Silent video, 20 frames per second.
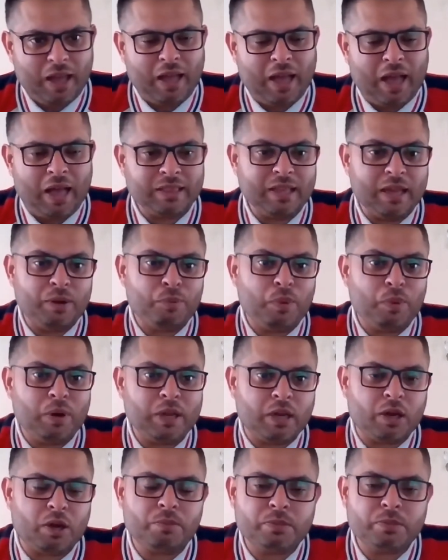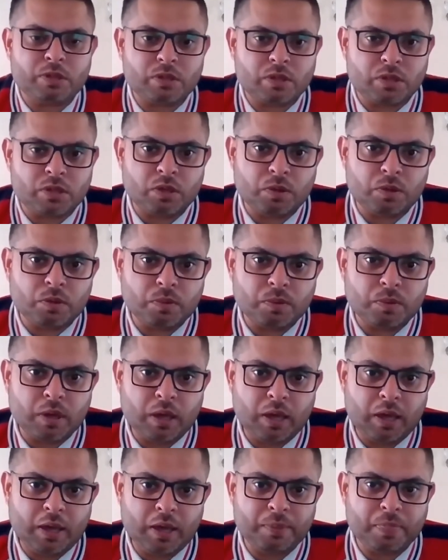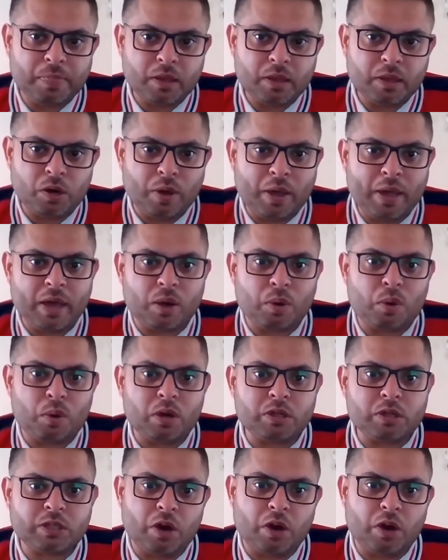And then when it comes to air quality,